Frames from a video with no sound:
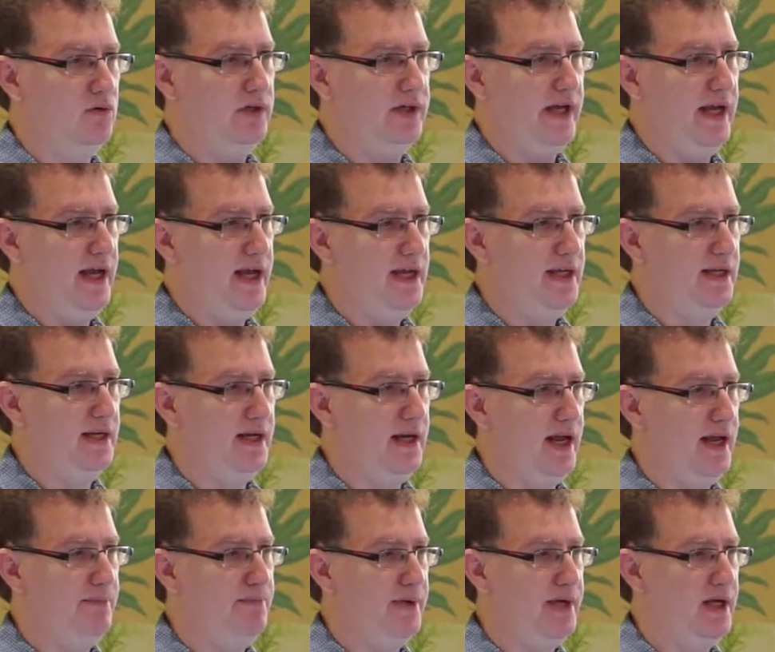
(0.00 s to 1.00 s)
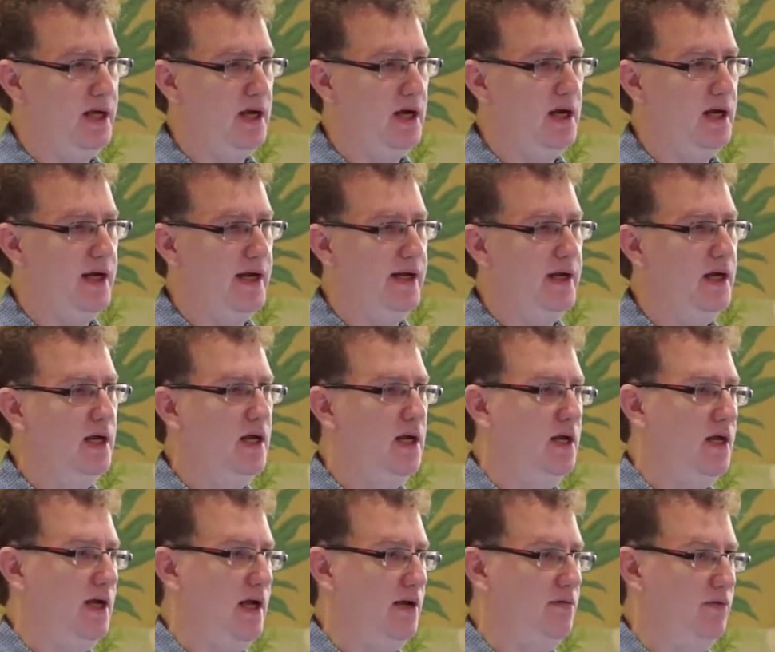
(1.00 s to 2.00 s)
where you hit an API,
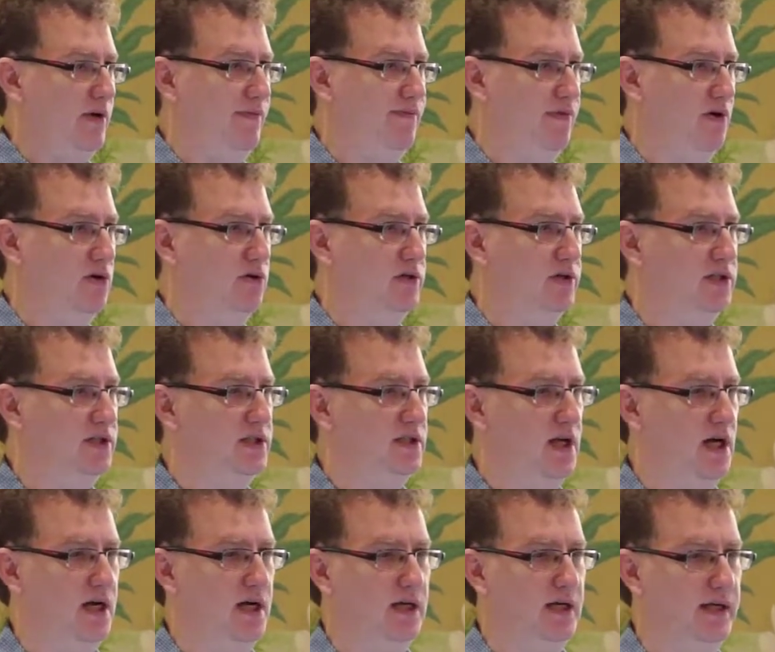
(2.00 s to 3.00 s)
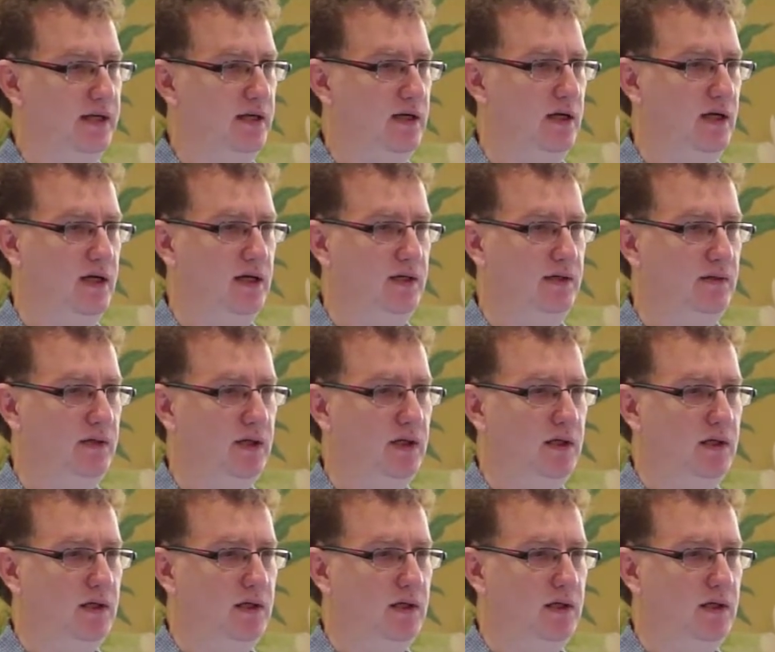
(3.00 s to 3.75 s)
and we focused on